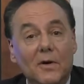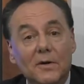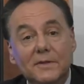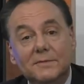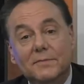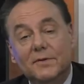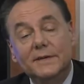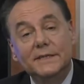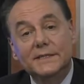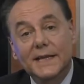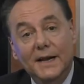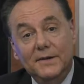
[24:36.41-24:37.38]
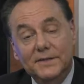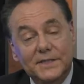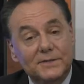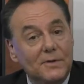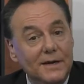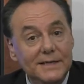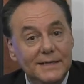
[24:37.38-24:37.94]
are that Bernie Sanders is
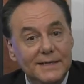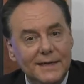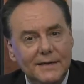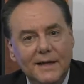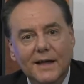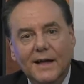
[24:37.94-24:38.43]
running again.